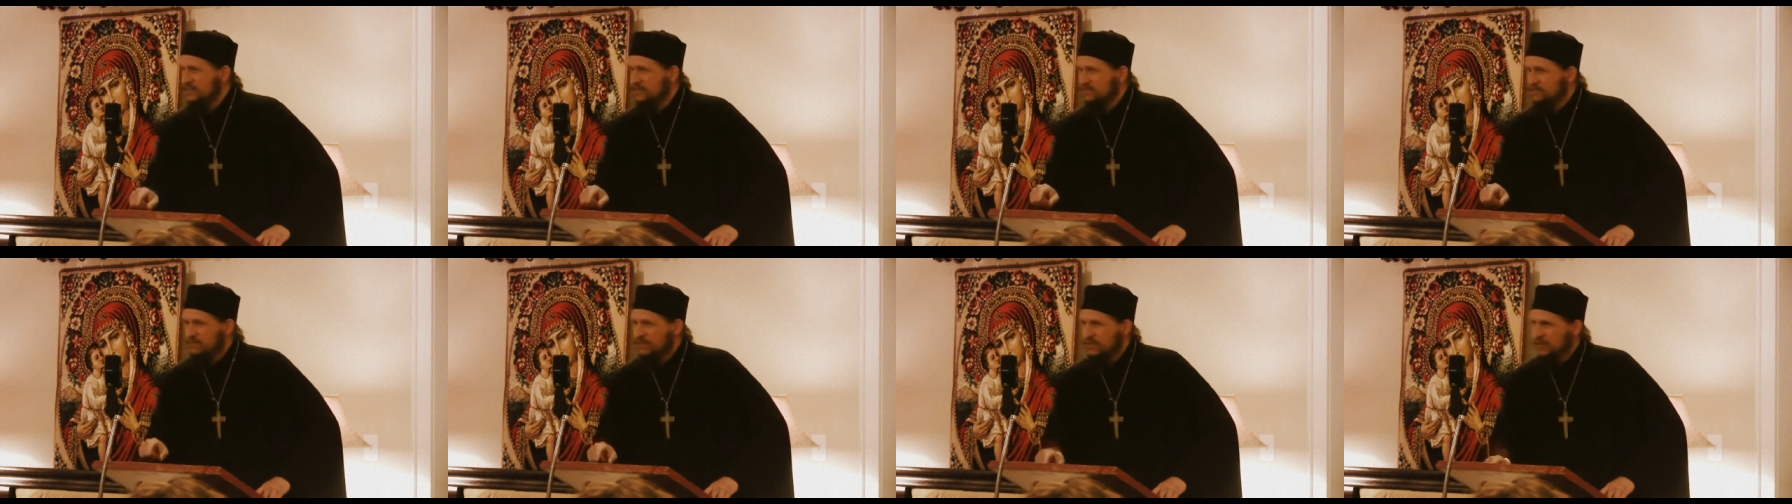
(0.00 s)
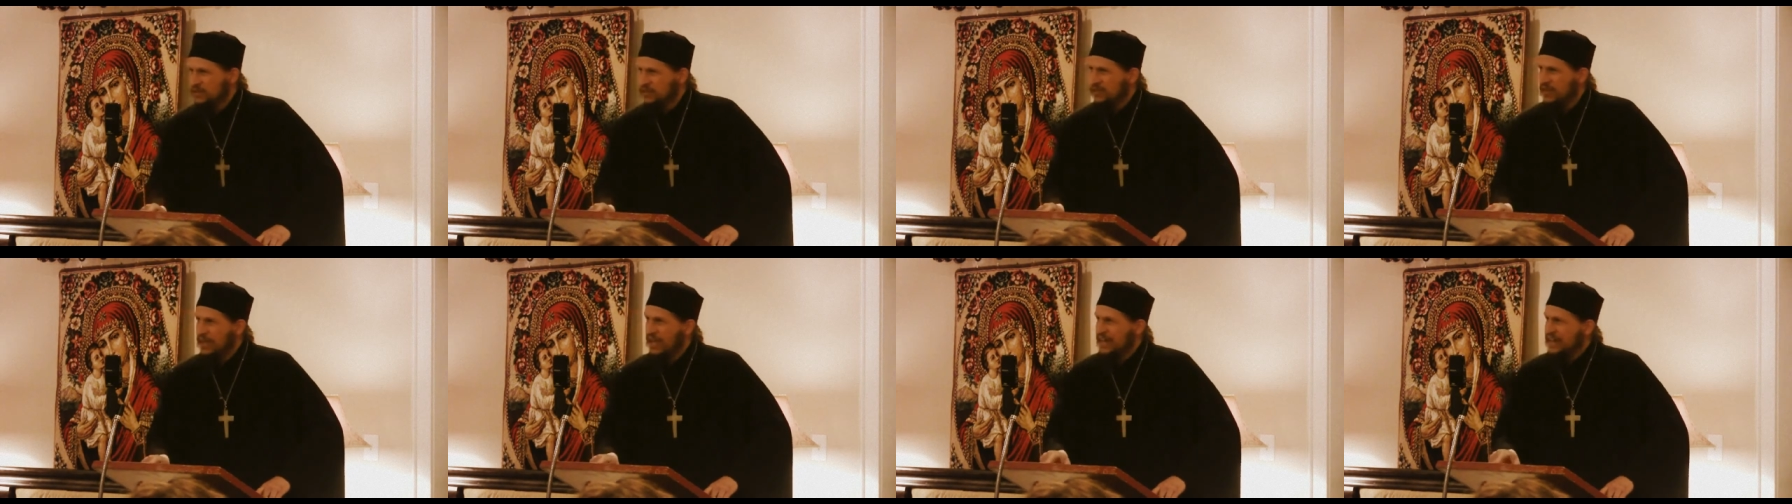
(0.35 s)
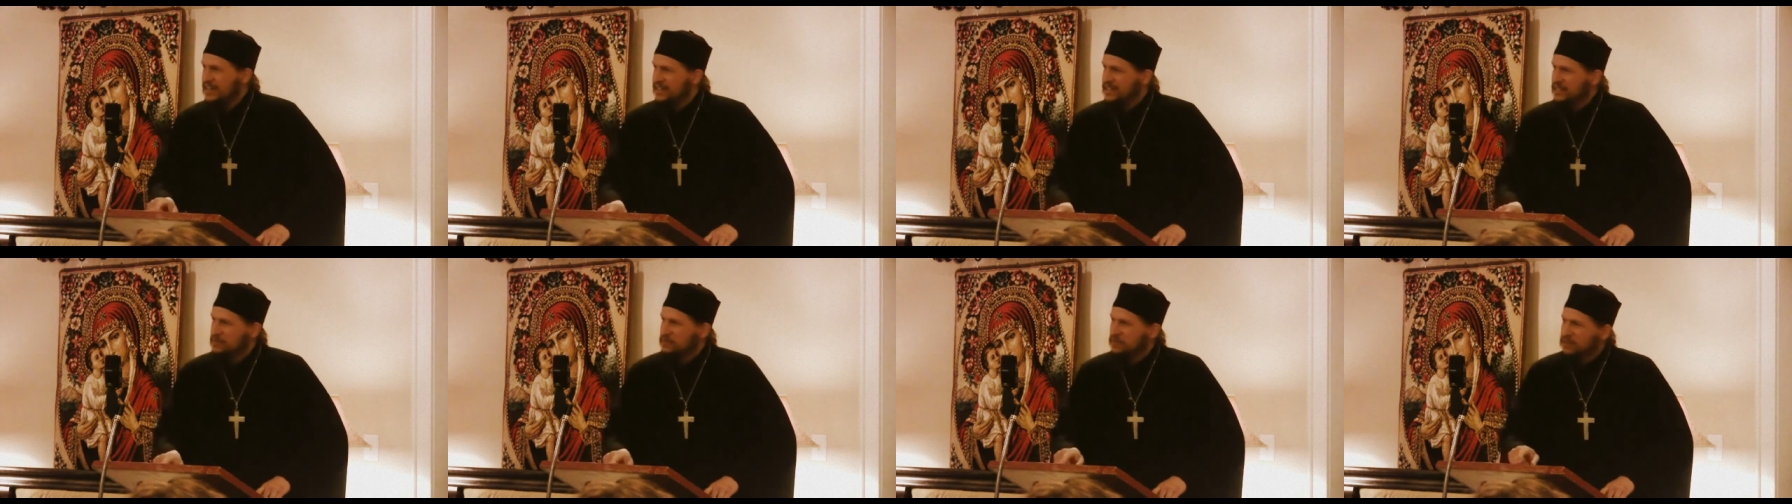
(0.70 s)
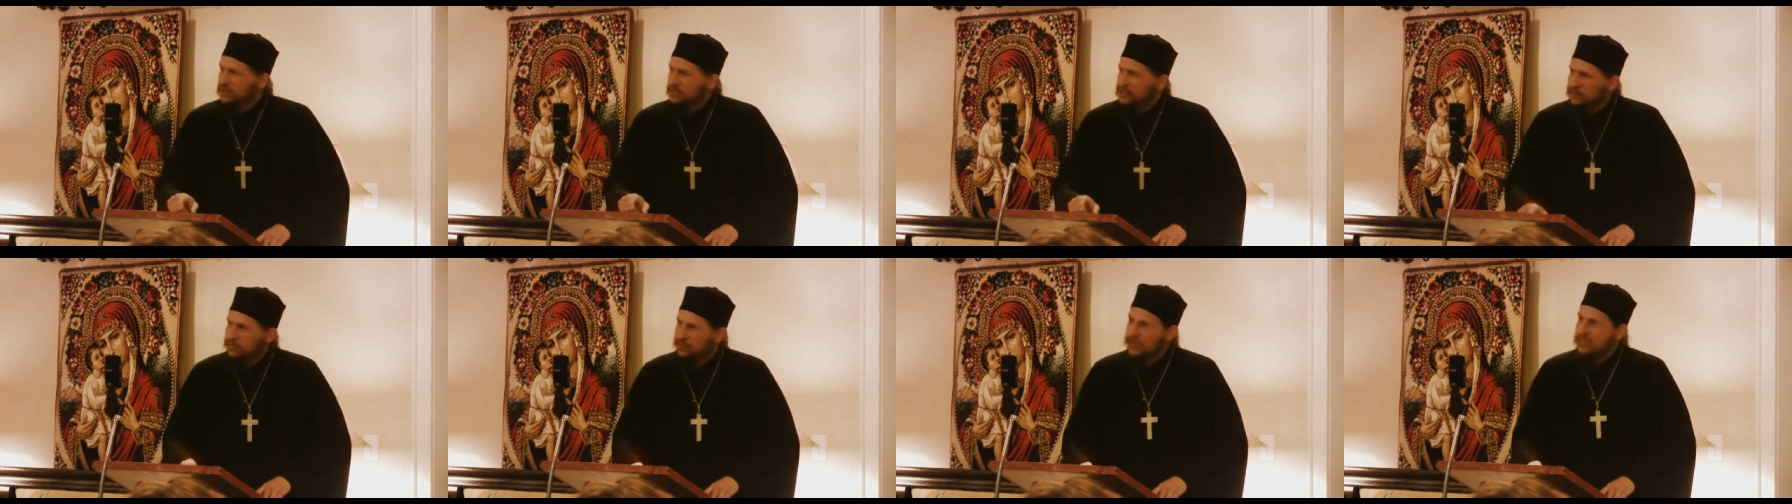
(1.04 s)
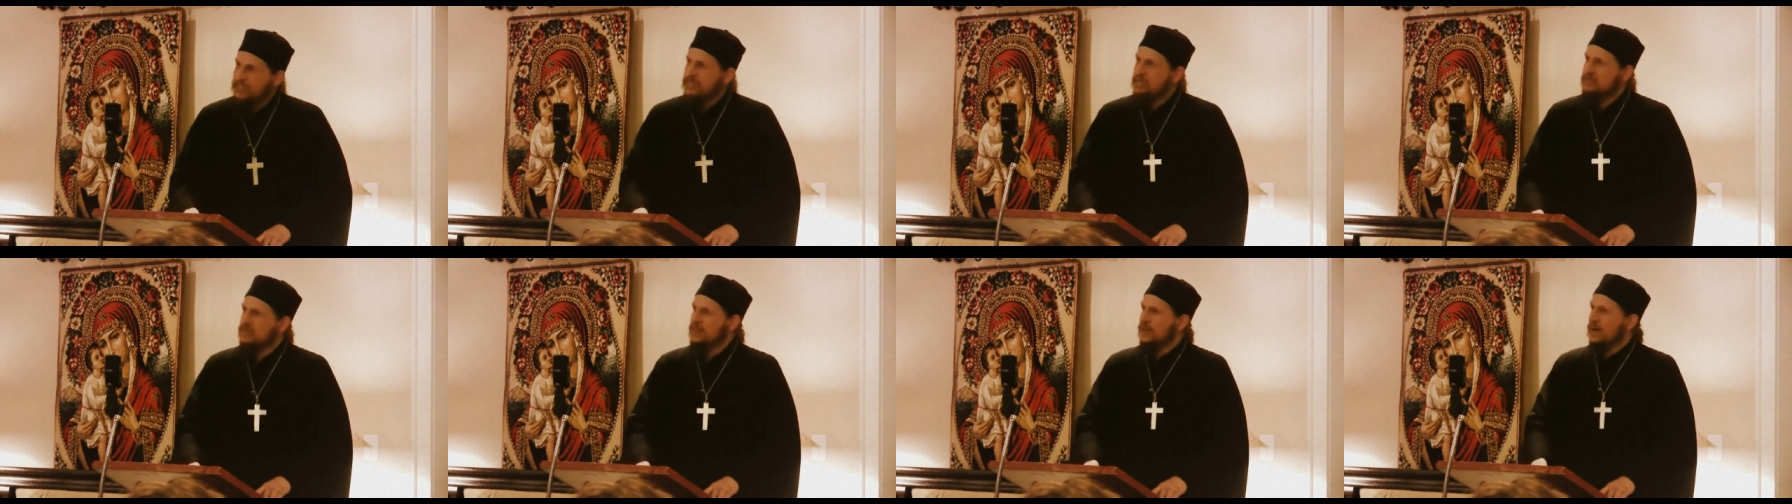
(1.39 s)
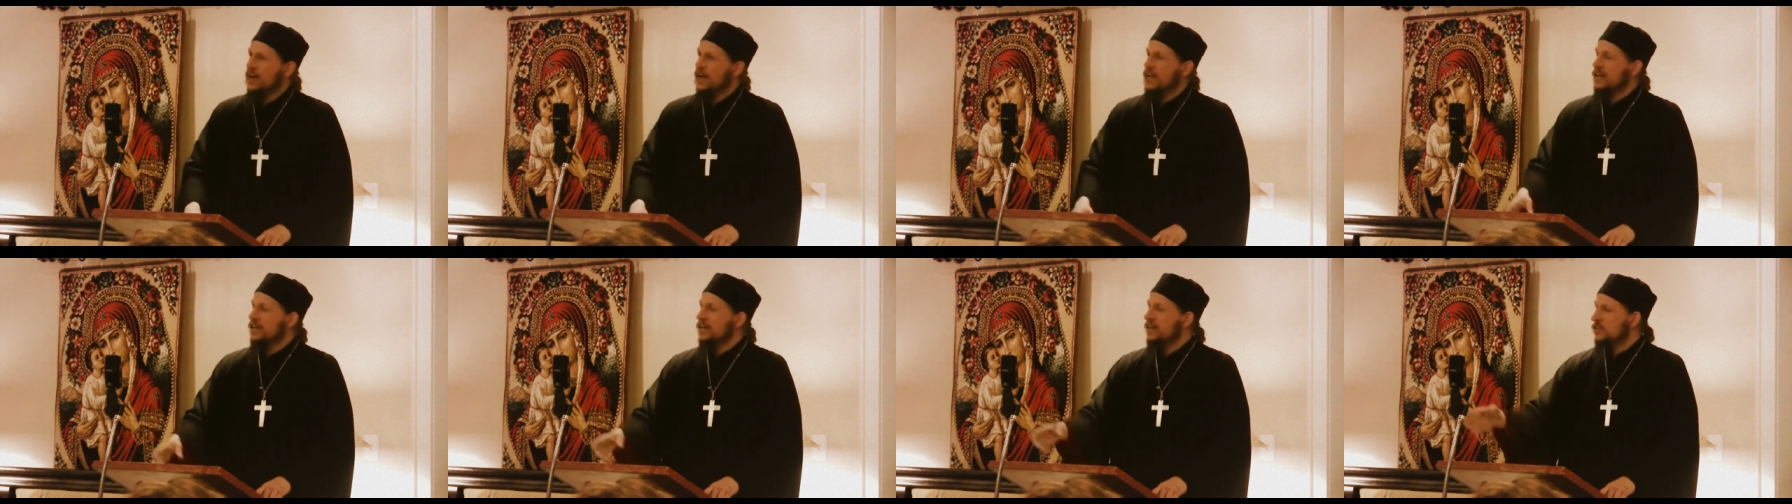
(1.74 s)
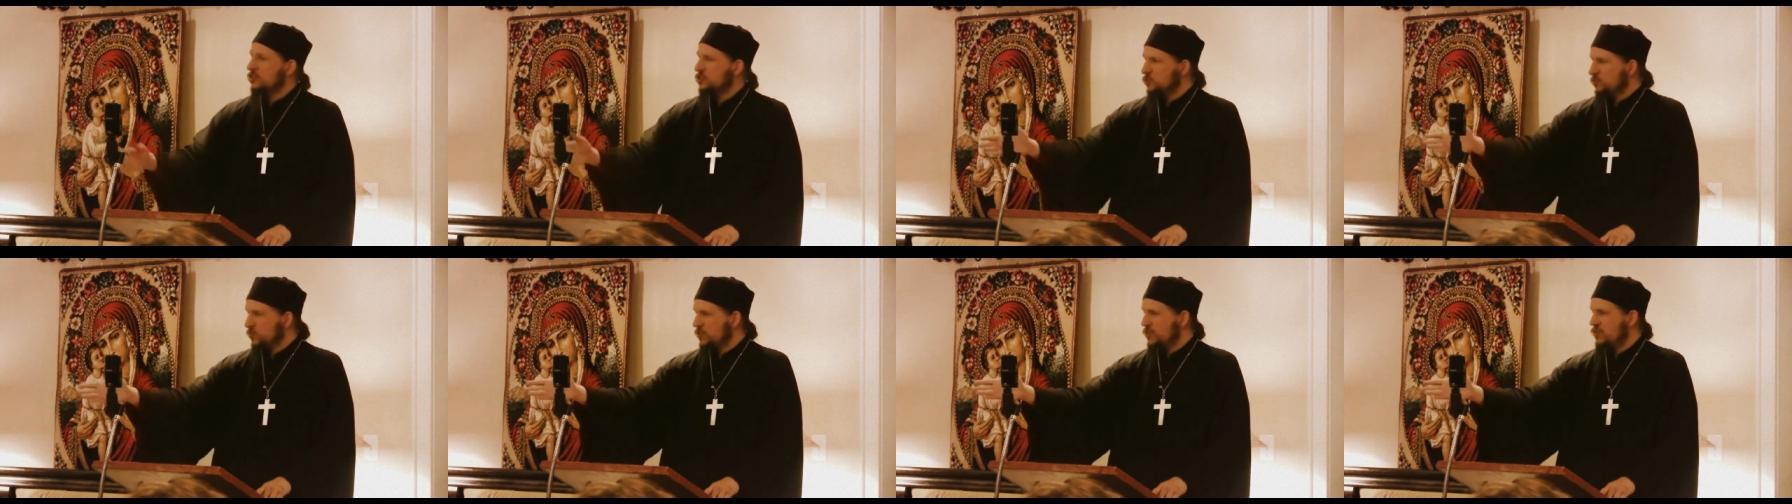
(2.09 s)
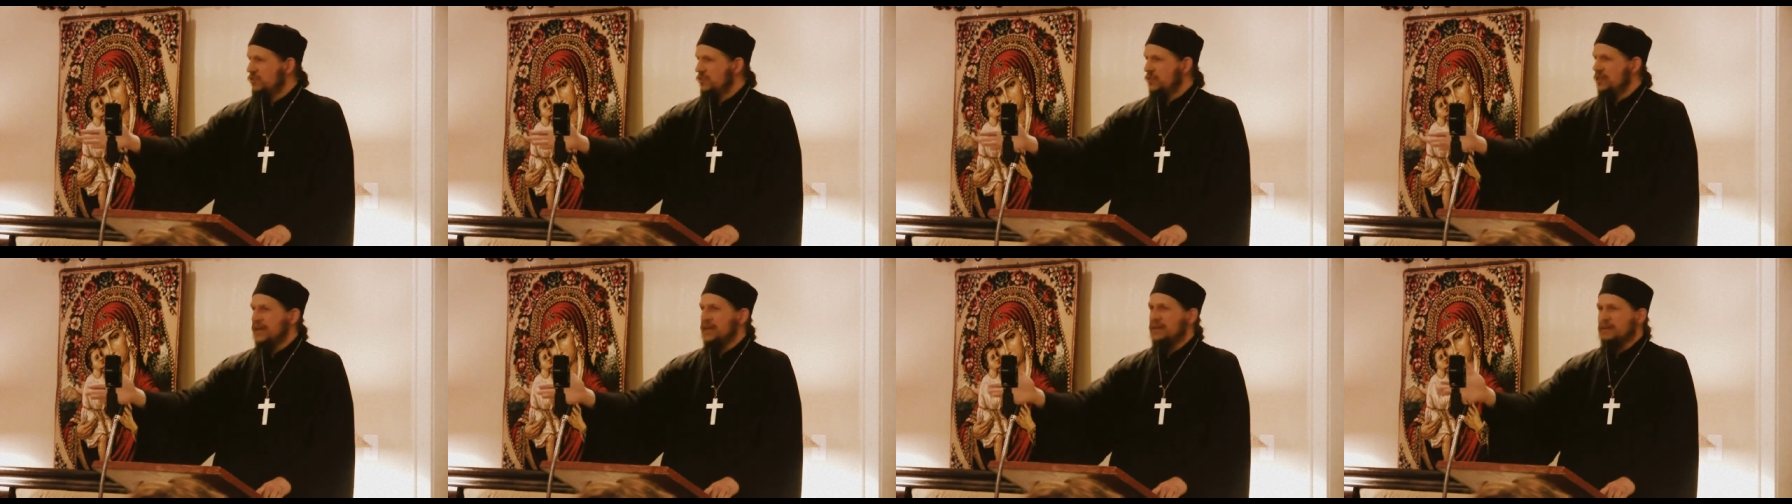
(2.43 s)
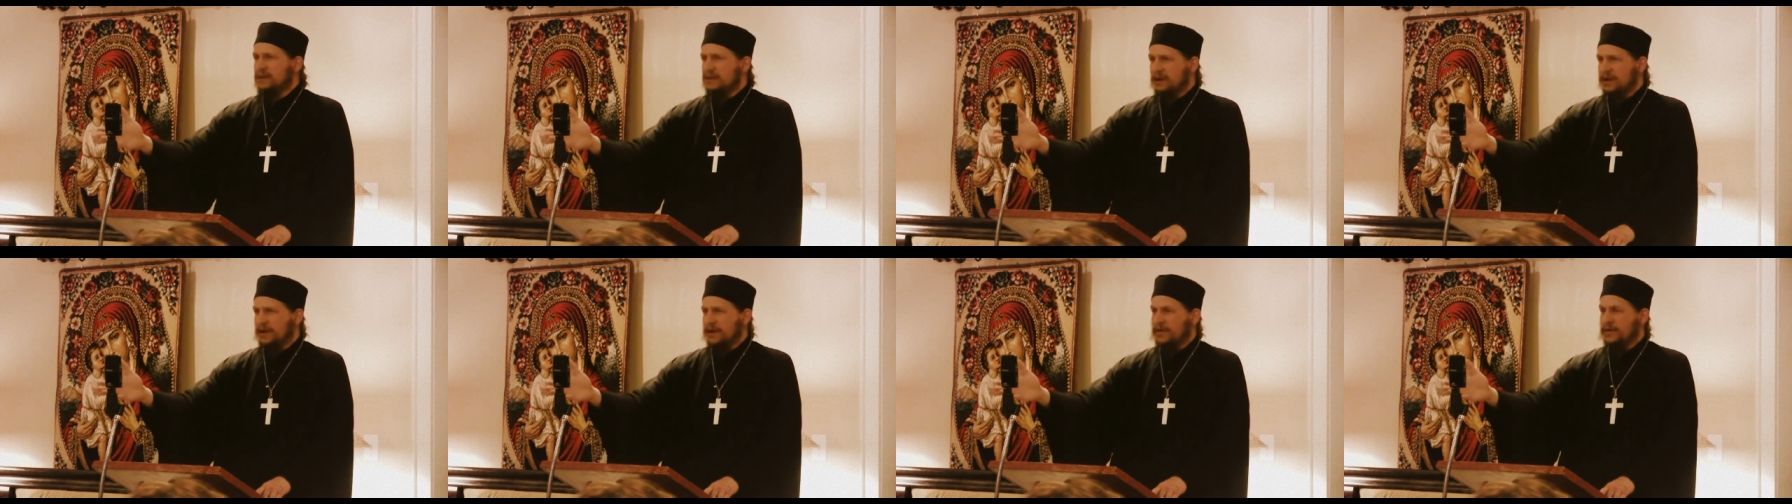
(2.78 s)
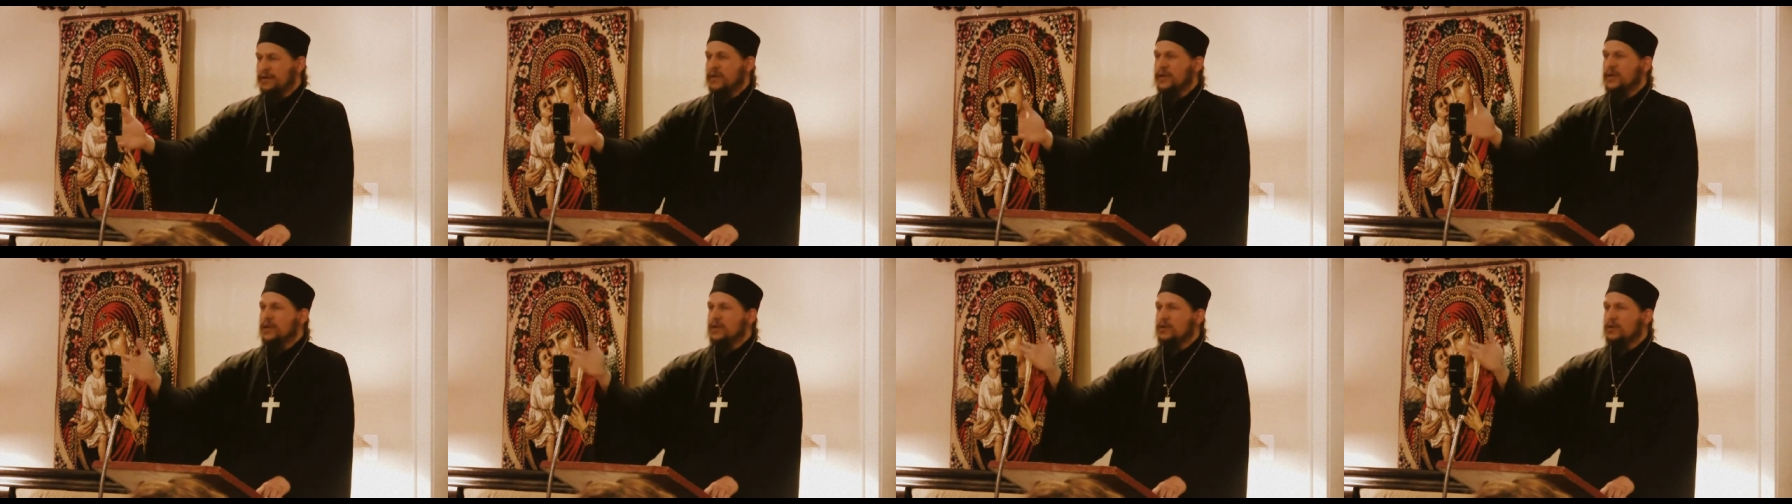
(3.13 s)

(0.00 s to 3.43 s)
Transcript: to feel anything but the grace of God. Do we do that? No.